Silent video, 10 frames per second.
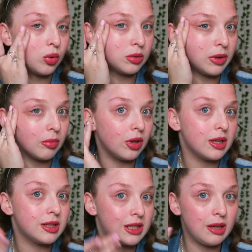would be able
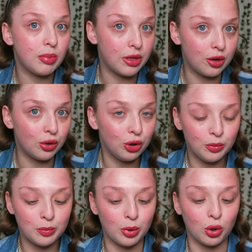to seep
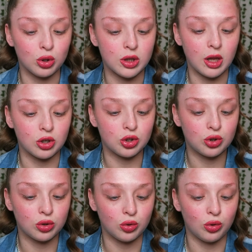through because they are
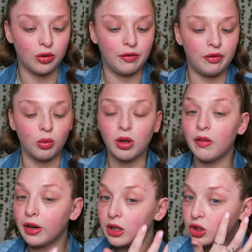so full
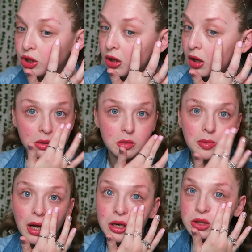coverage. This would
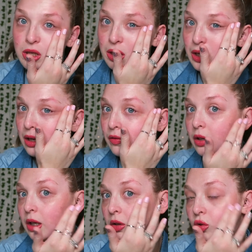be actually great for
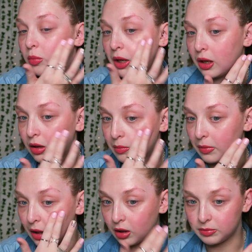like no
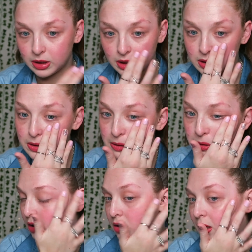makeup days.
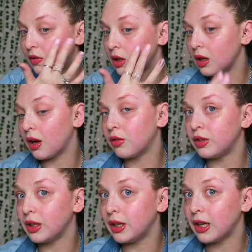It does give you a
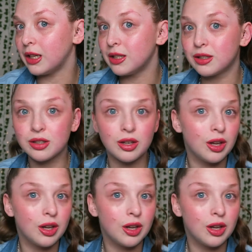really nice